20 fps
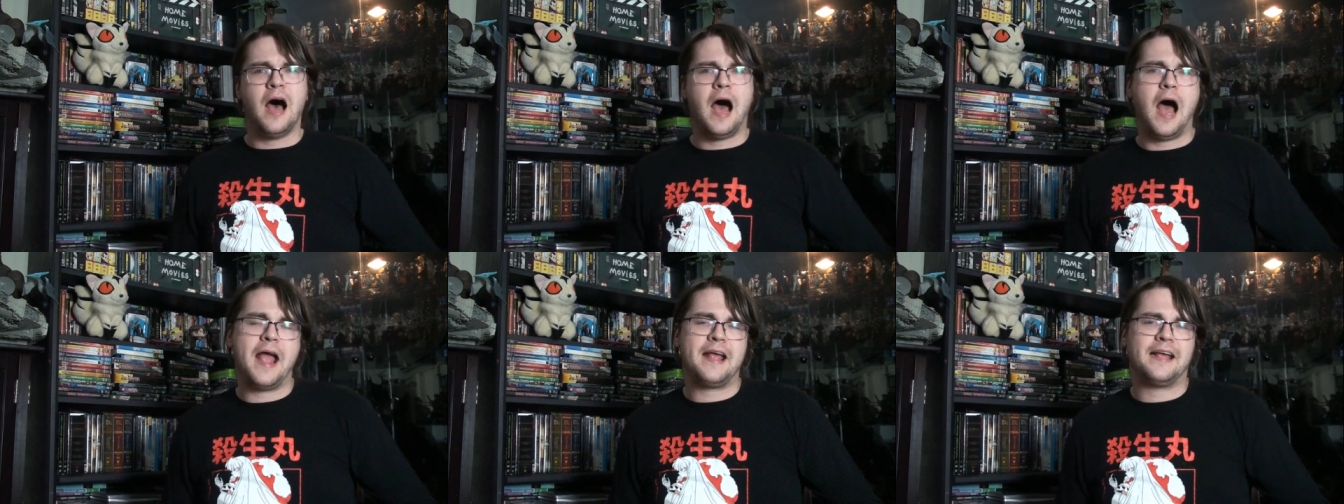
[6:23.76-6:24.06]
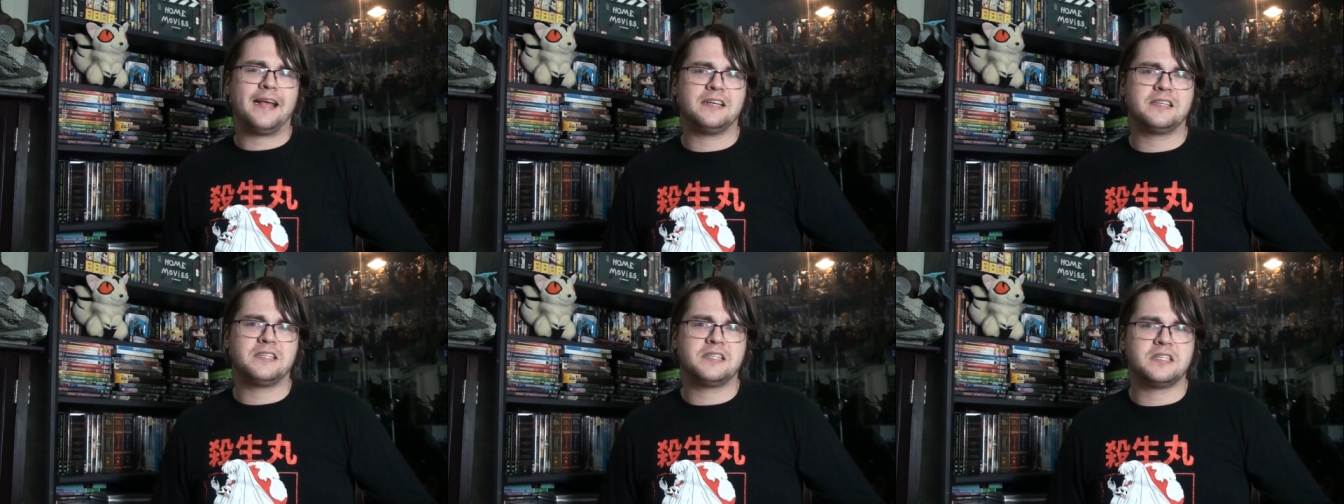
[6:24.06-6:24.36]
I
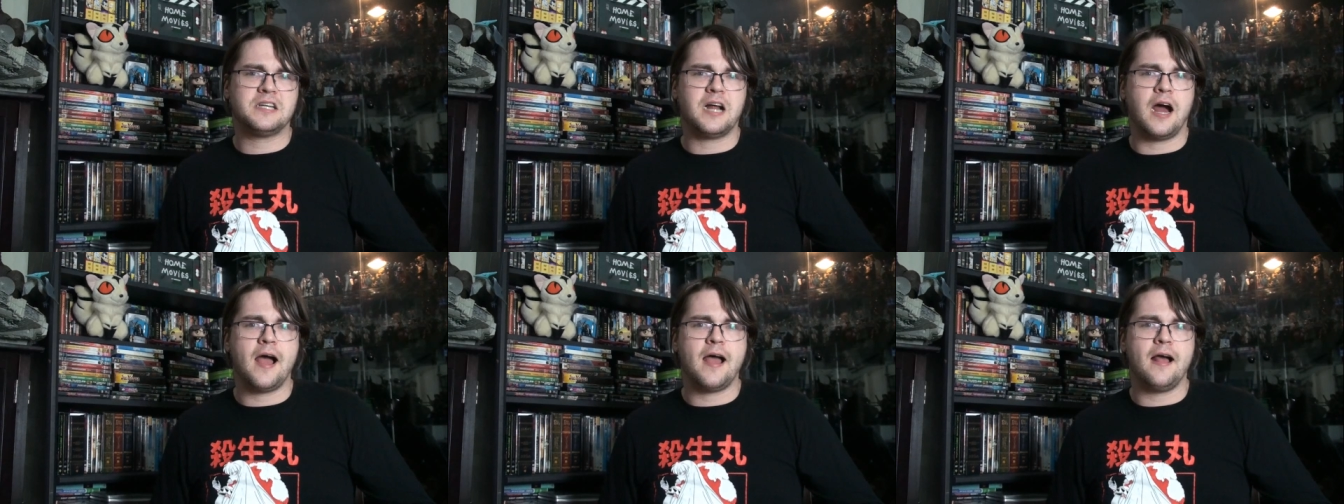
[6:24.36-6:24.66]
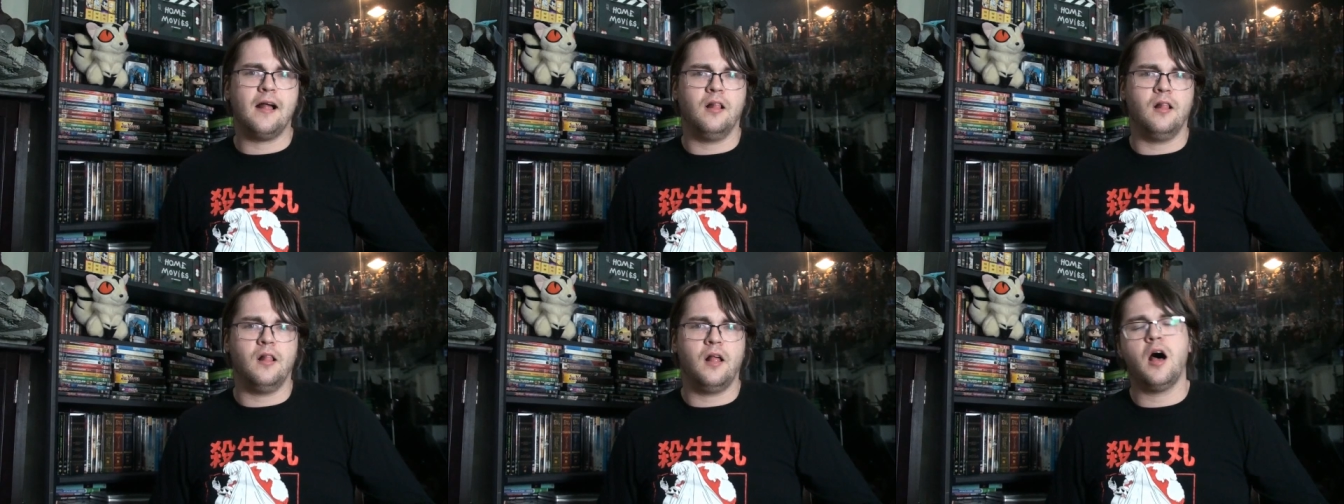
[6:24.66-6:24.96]
guess,
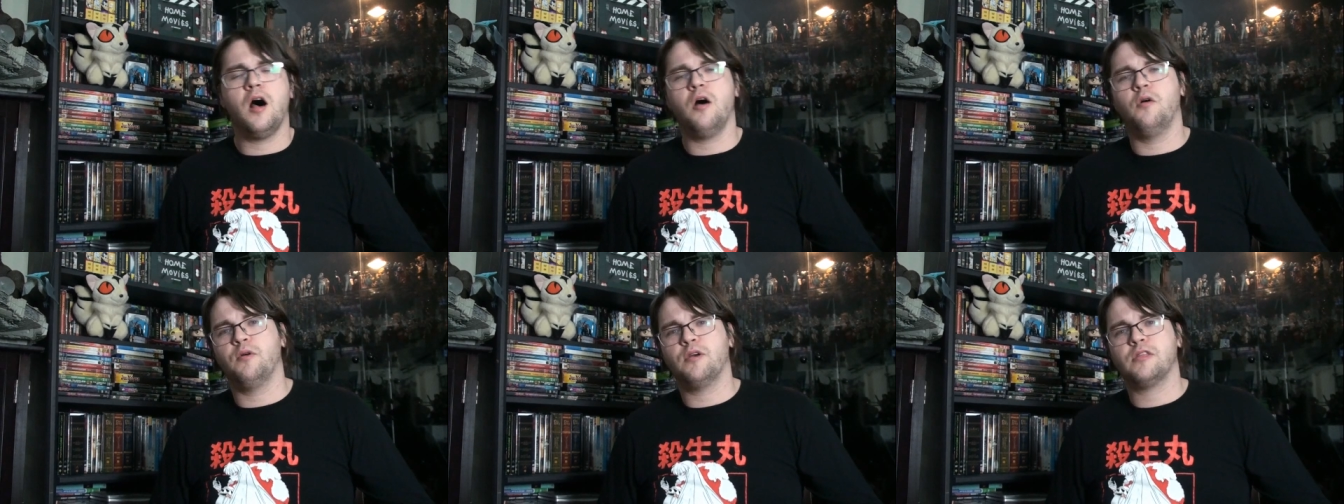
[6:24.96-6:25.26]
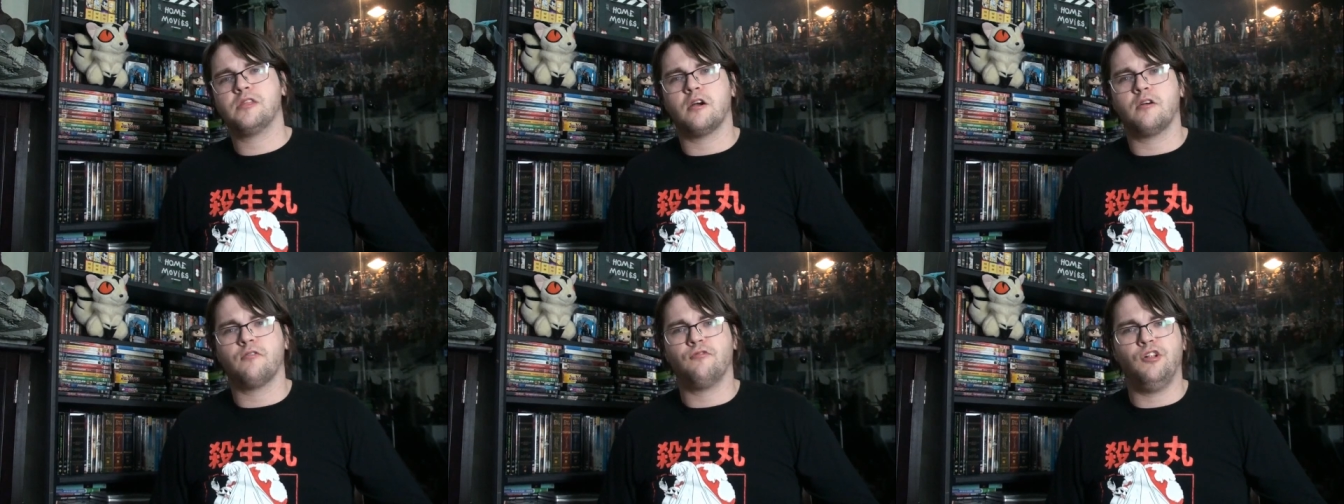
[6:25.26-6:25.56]
style uh,
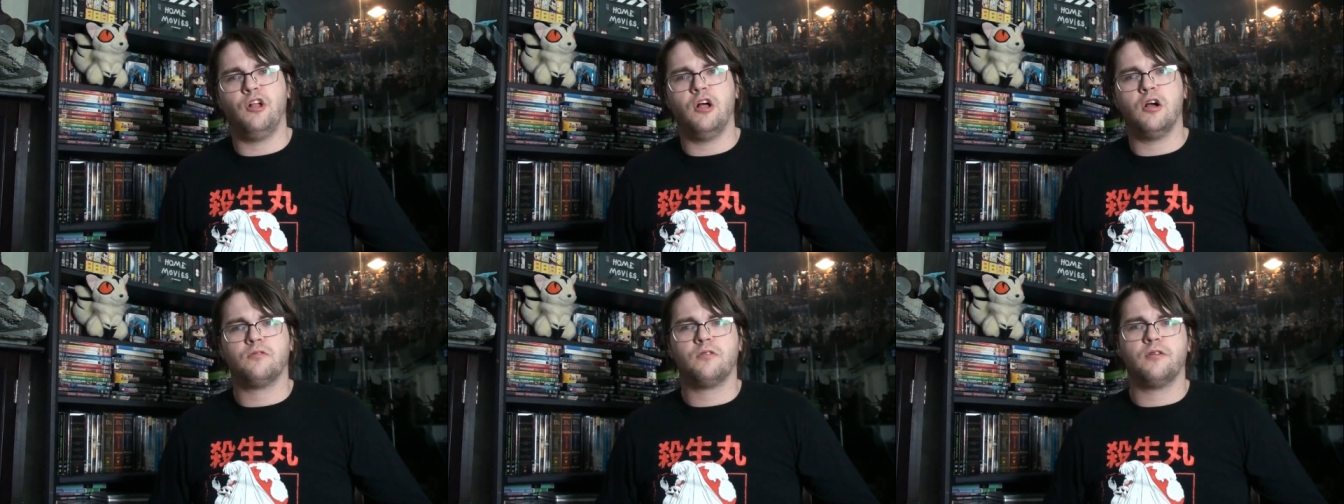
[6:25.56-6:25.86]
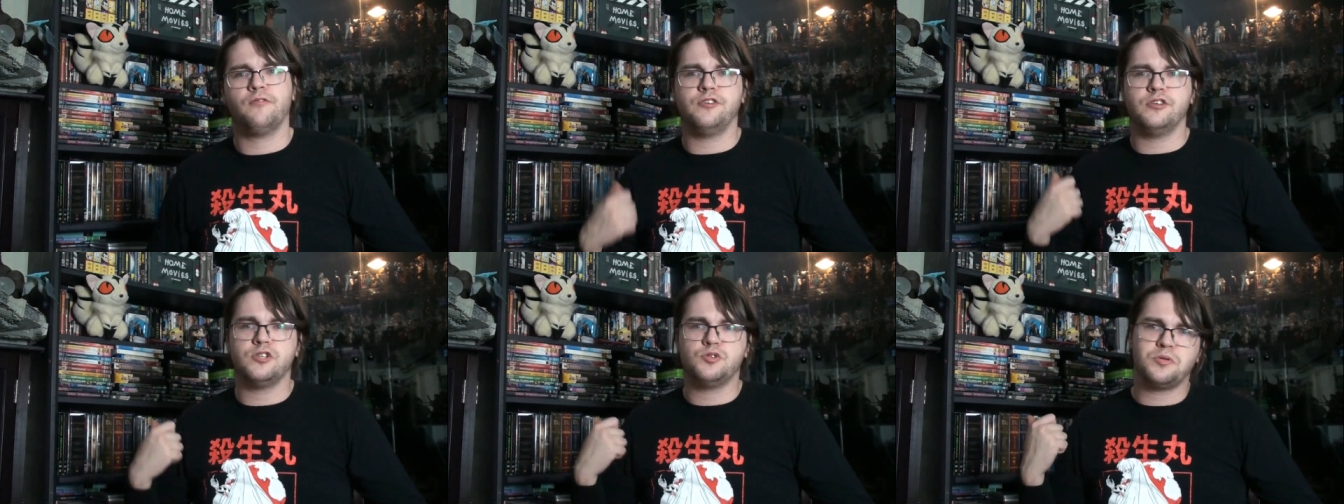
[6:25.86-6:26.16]
with our vlog
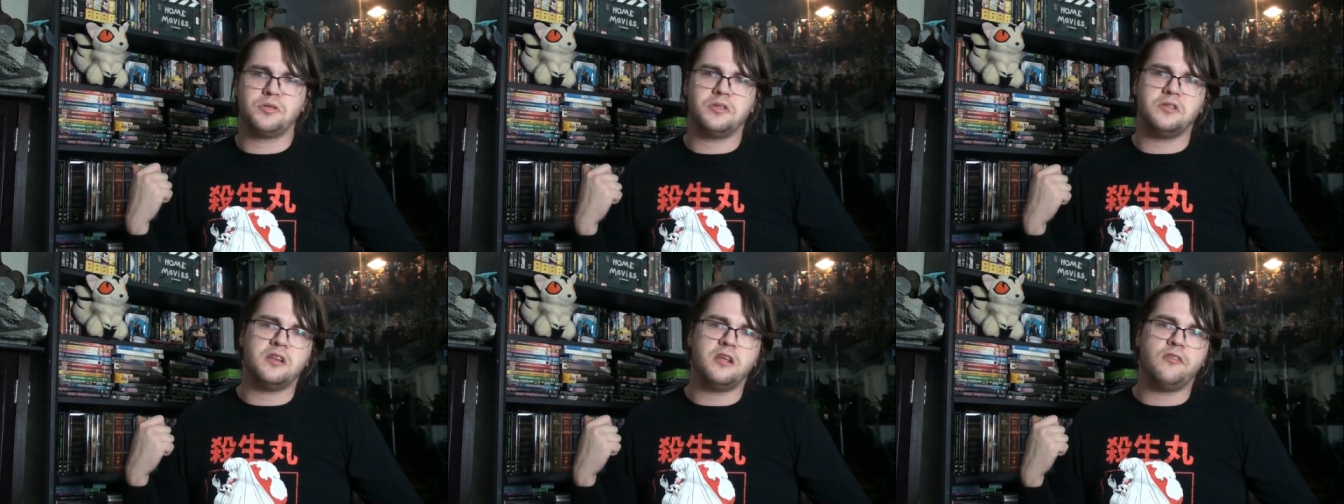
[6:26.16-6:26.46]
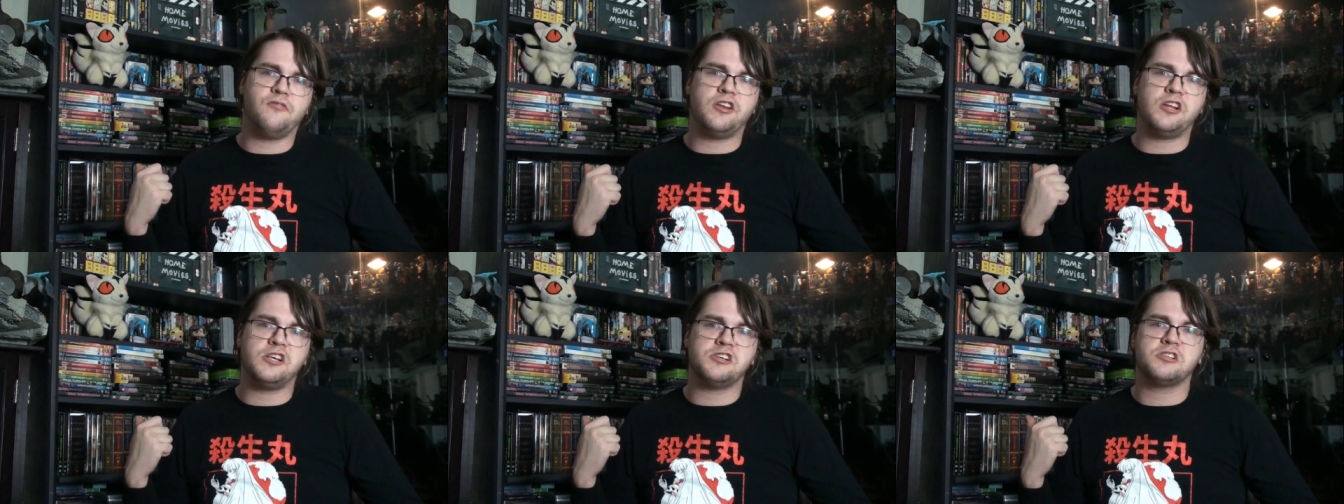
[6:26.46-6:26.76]
reviews with the
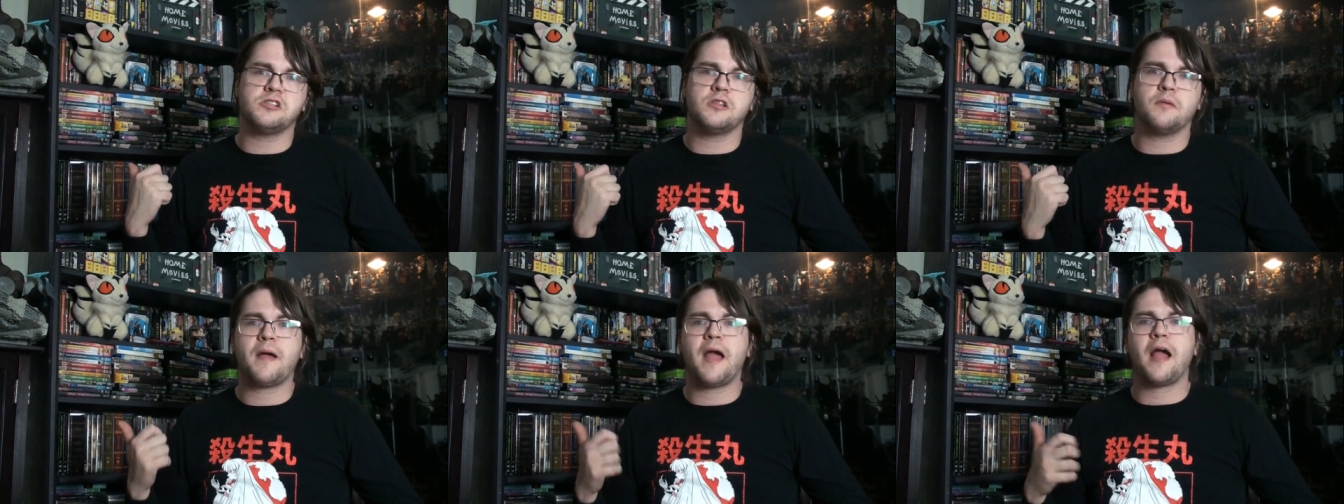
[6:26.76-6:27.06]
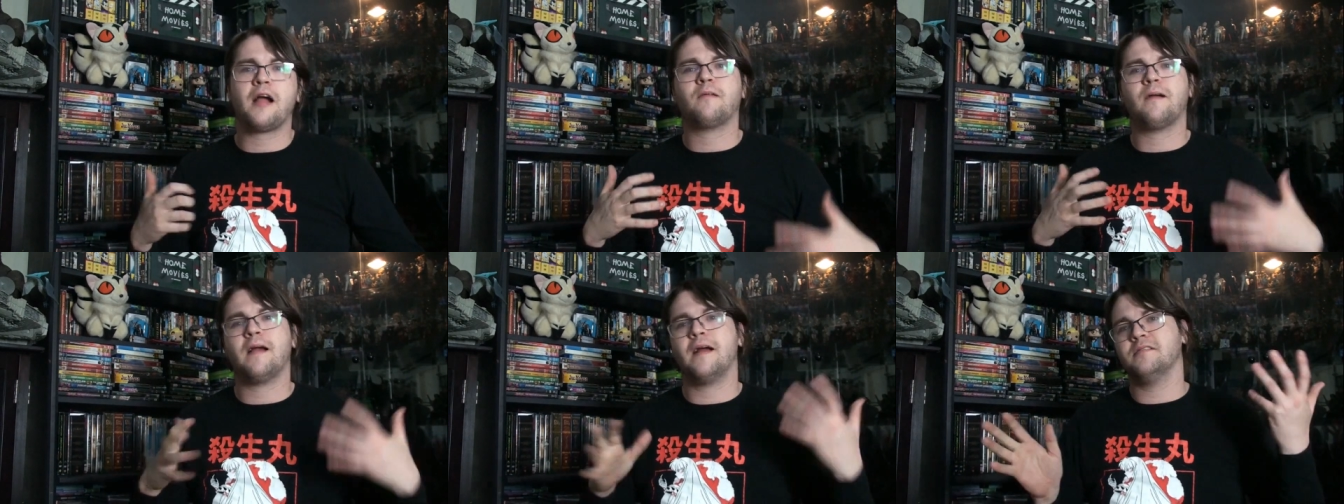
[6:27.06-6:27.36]
DVDs in the
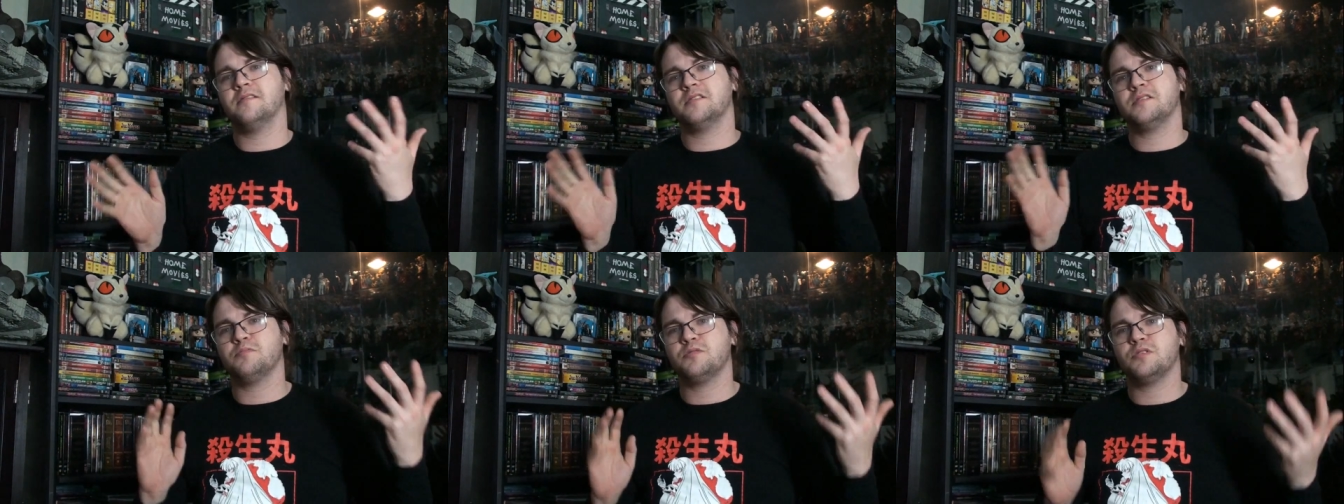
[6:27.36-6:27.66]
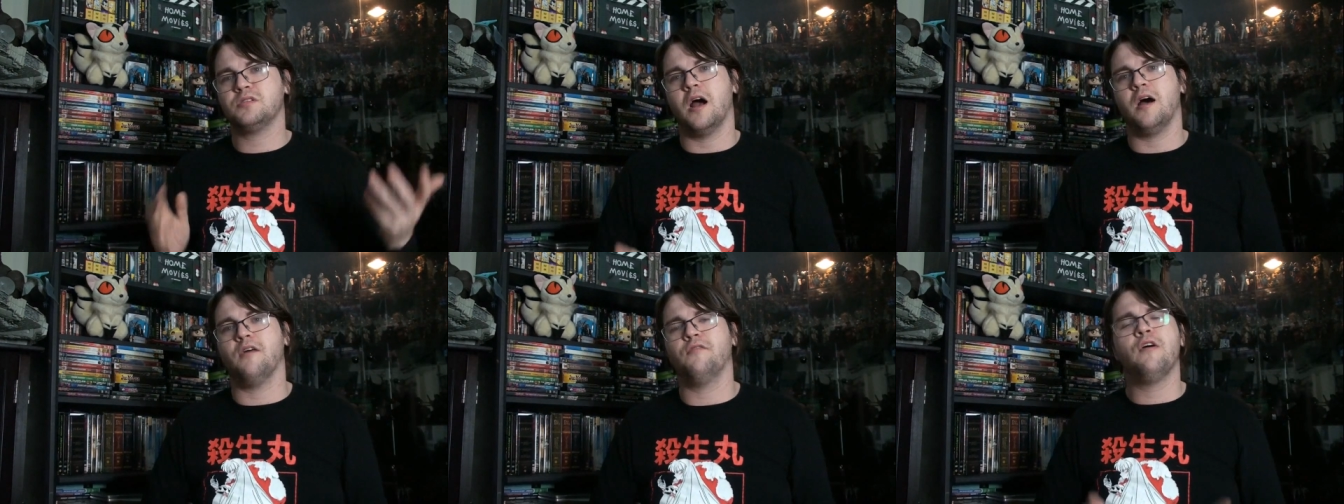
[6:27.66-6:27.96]
background and some
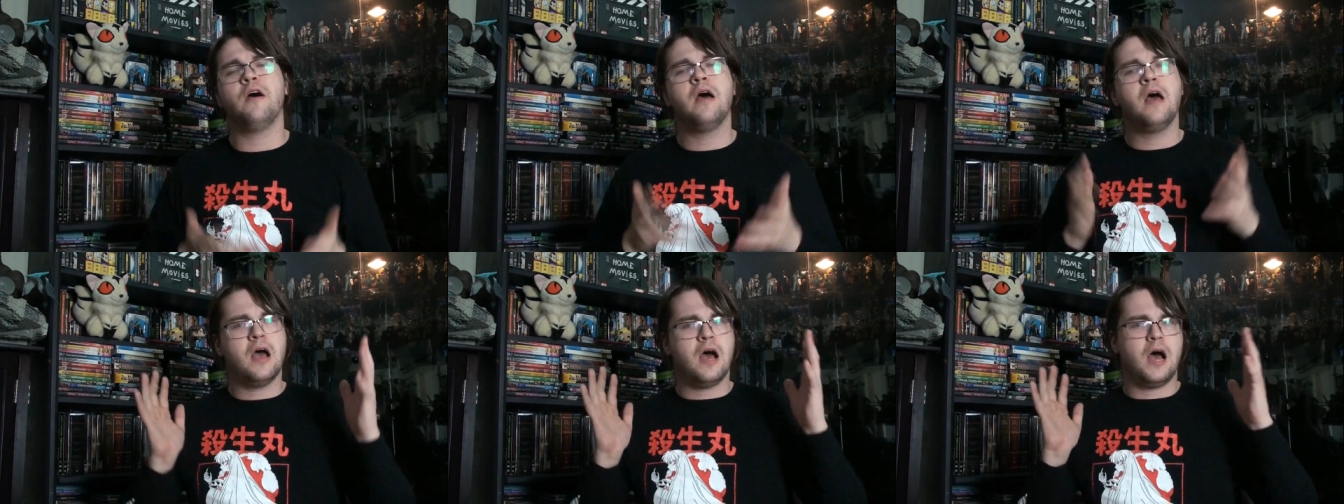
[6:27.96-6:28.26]
stuff.